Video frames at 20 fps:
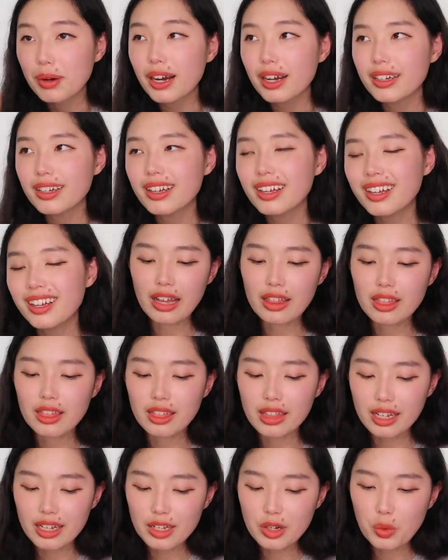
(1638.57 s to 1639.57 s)
But I
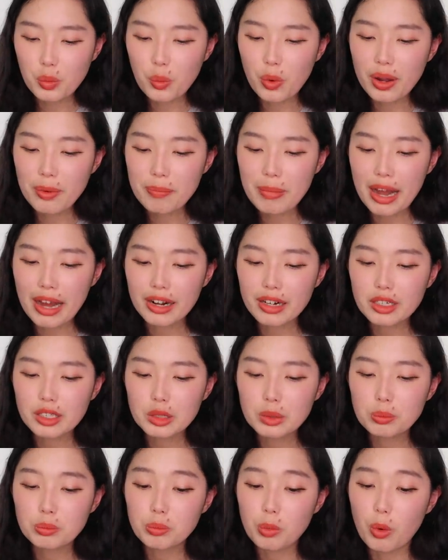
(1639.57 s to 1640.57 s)
think what
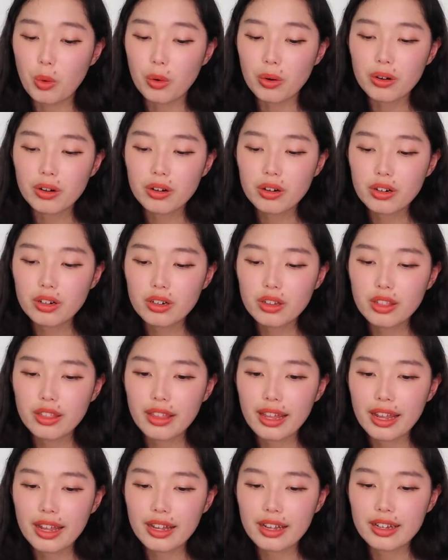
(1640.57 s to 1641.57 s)
matters more
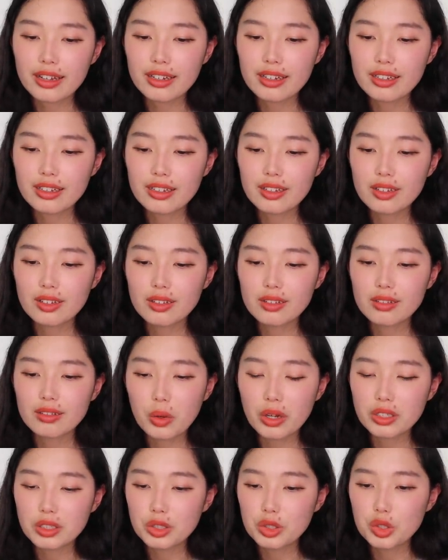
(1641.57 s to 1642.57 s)
than
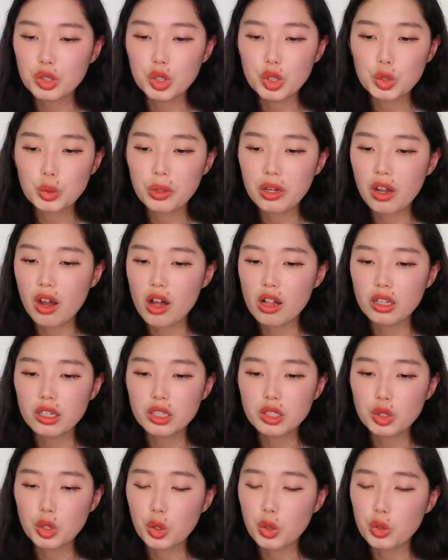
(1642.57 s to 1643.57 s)
what you do in
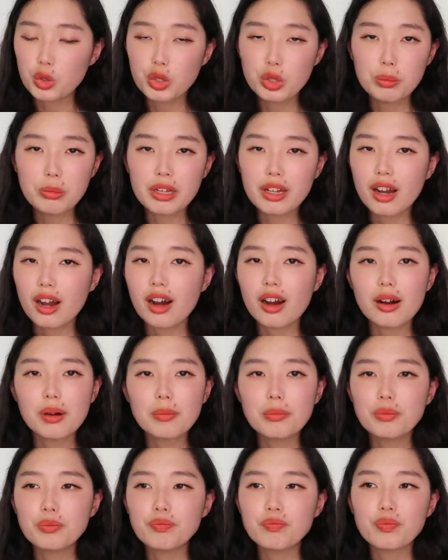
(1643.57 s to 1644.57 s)
college or who you
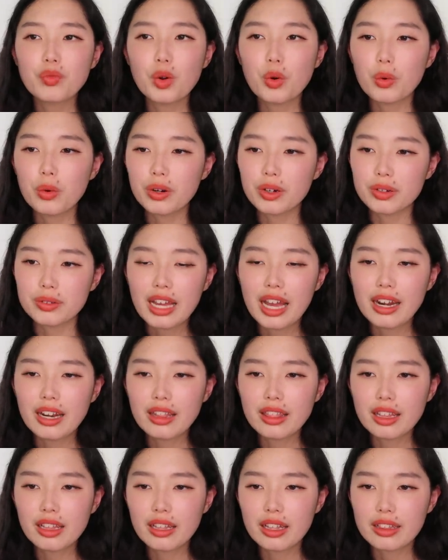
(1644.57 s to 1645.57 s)
become or
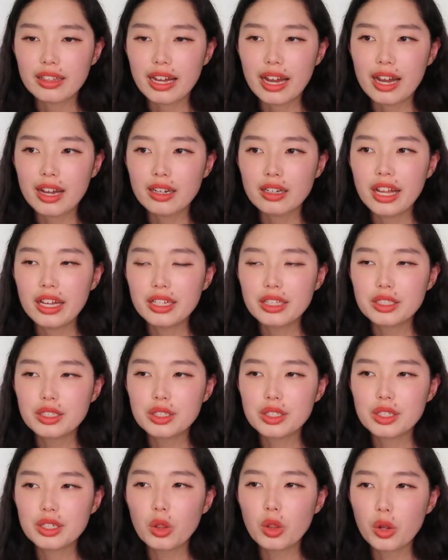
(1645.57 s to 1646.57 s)
anything like that
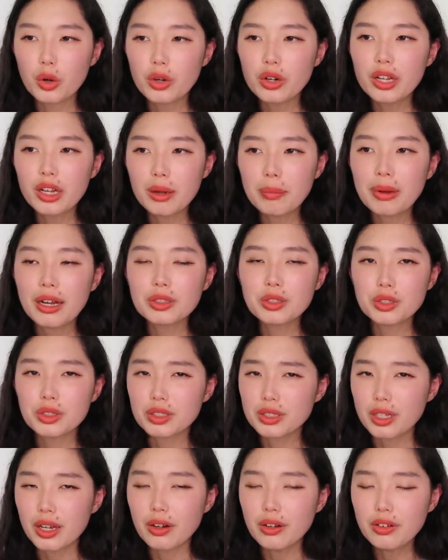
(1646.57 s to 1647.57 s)
is learning about
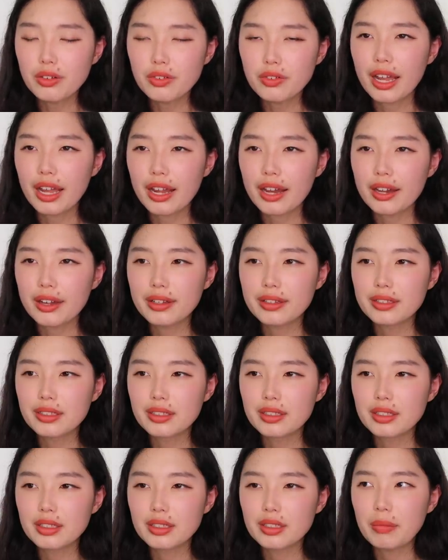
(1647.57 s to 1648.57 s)
yourself
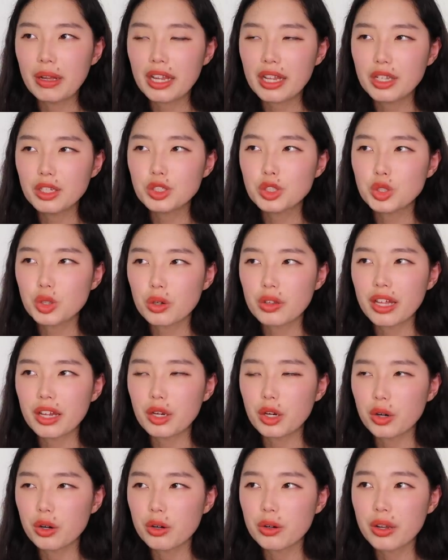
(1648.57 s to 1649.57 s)
and making sure
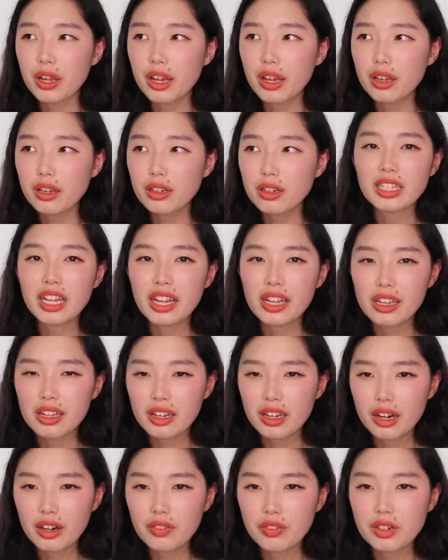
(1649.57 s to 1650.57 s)
that you're okay, taking
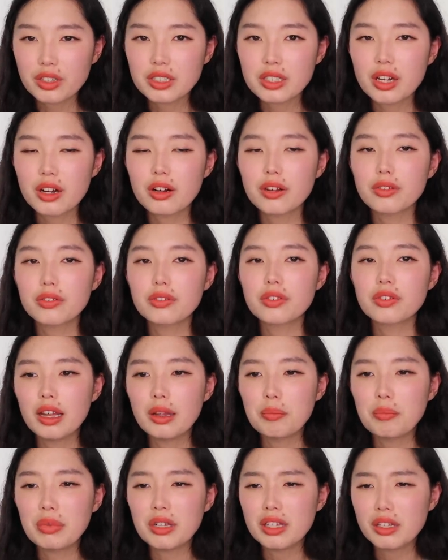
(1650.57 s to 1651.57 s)
care of yourself
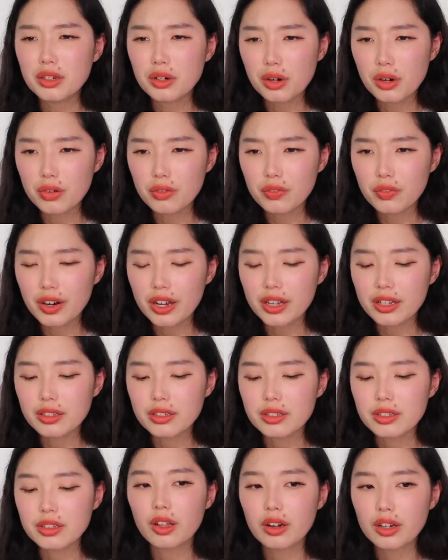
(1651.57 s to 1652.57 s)
and being your own
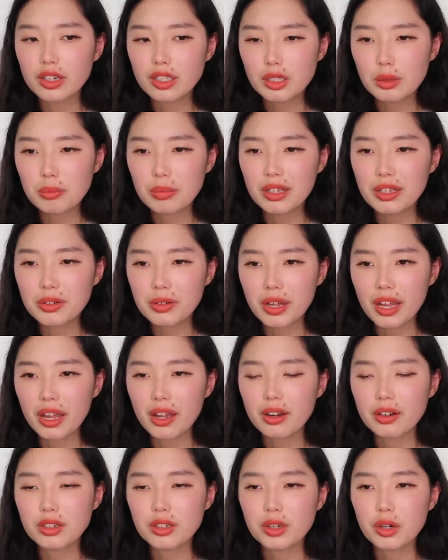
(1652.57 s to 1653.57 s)
friend, learning to be
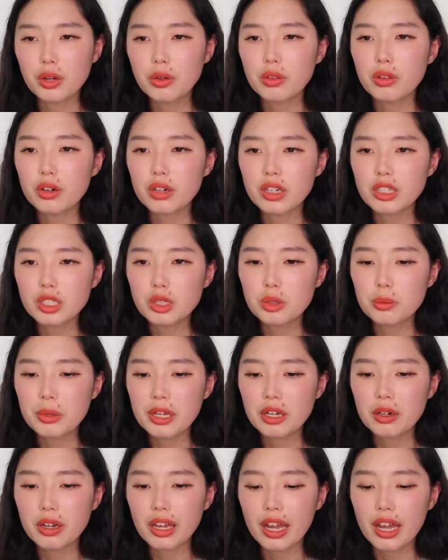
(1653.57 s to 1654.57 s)
okay on your own, learning to
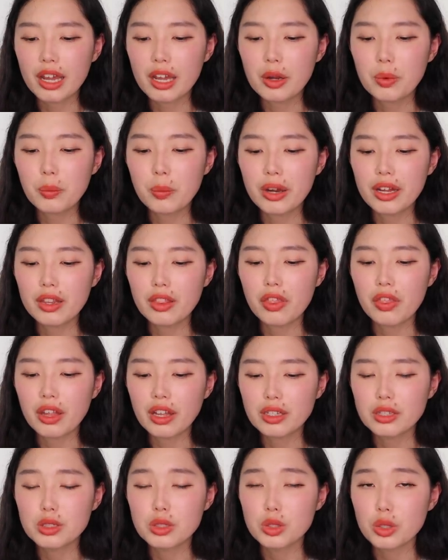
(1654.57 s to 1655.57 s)
be okay when
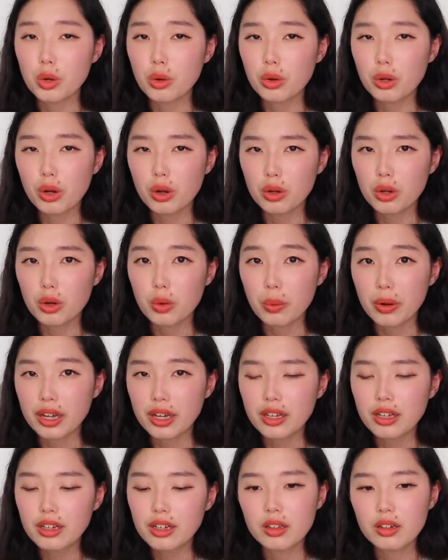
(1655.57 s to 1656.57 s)
things don't go your
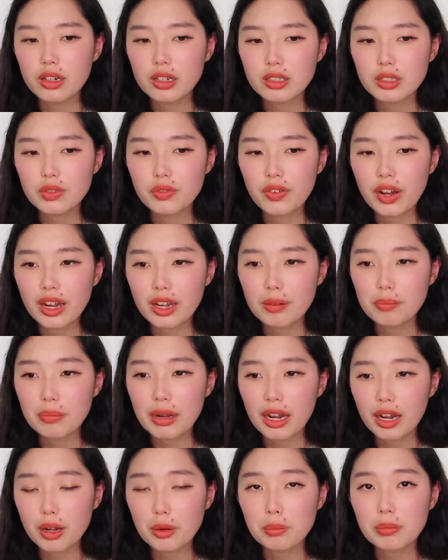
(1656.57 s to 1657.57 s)
way, learning to find
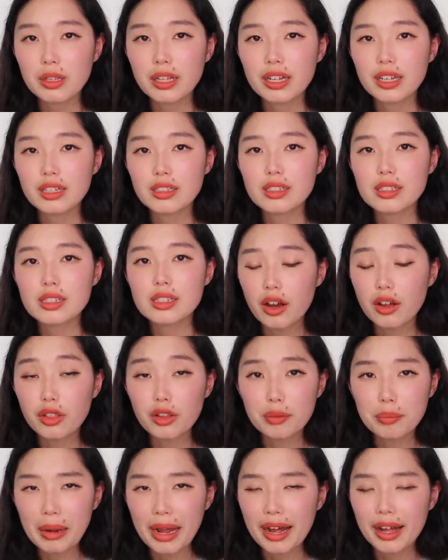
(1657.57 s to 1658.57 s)
backup plans,
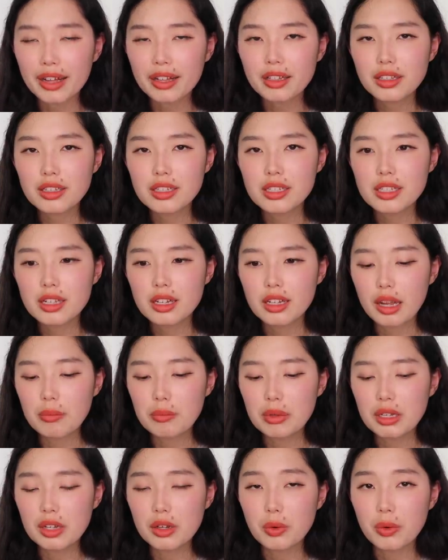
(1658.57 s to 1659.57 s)
other paths,
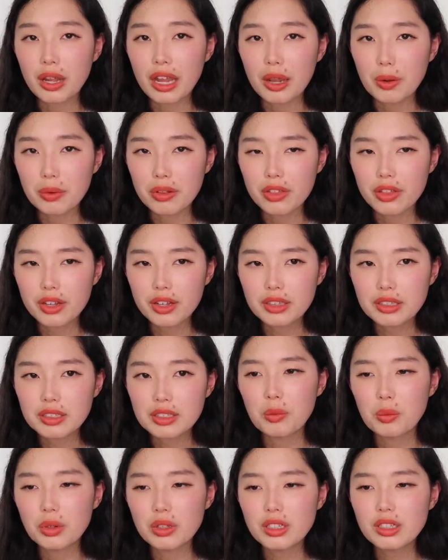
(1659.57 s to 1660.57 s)
and being okay with it.
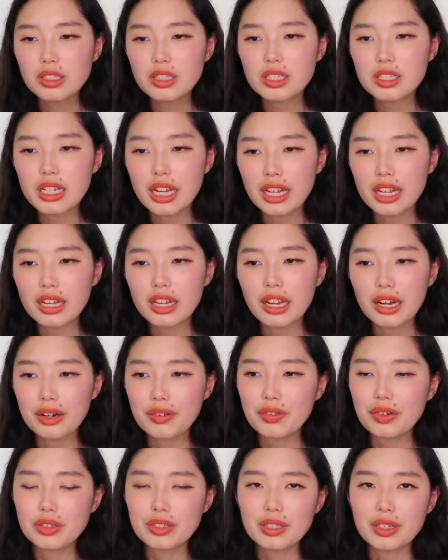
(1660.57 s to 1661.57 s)
And really just taking care
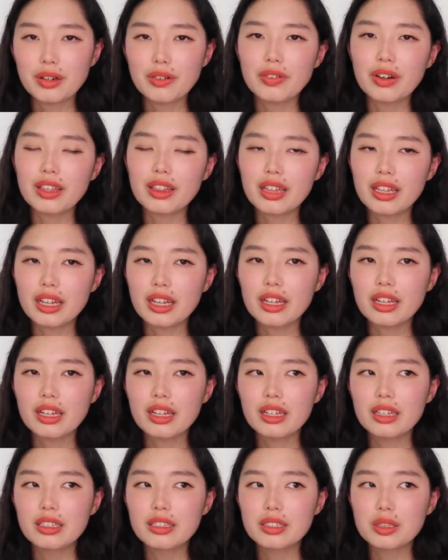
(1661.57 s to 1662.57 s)
of yourself, I think,
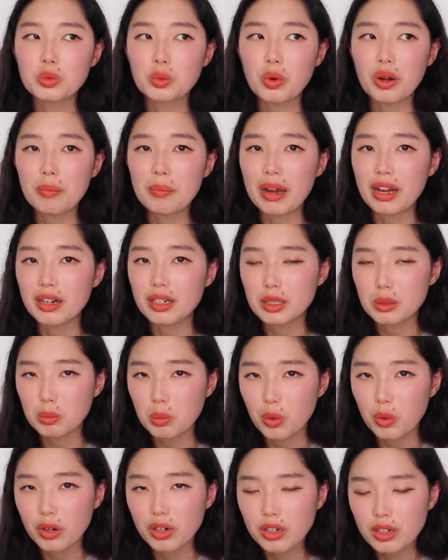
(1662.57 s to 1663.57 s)
is what matters
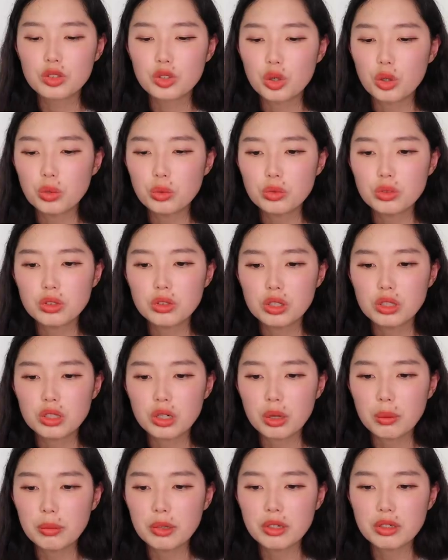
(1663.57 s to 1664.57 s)
more. Don't
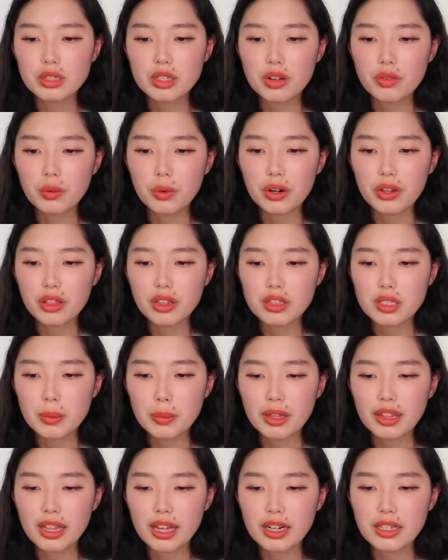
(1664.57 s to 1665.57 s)
determine your self-worth on
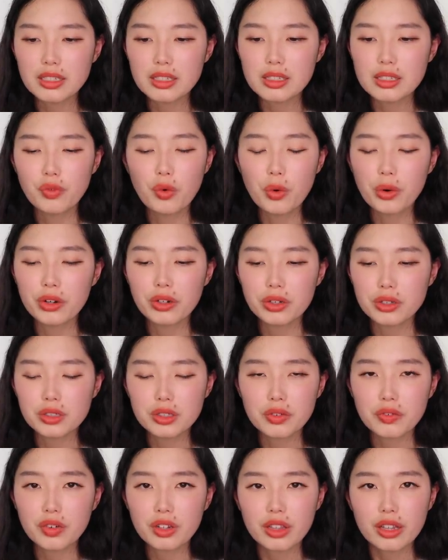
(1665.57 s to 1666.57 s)
something that is four
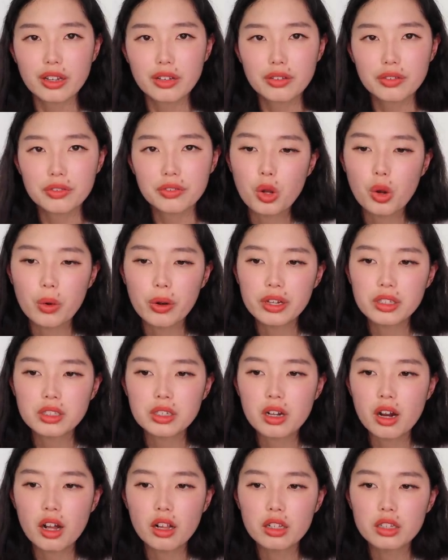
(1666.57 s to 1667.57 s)
years of your life. Going to
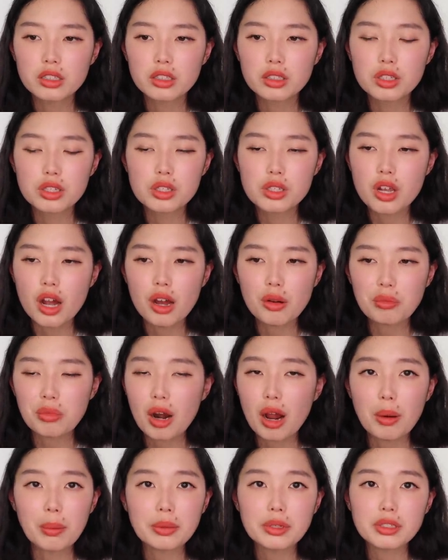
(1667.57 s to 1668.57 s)
college does not
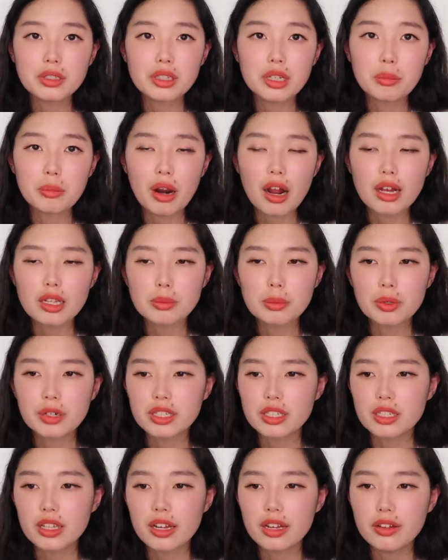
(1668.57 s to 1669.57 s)
promise a
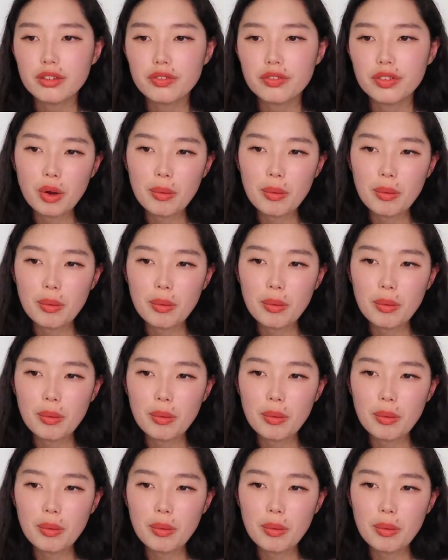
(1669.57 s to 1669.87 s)
prosperous life.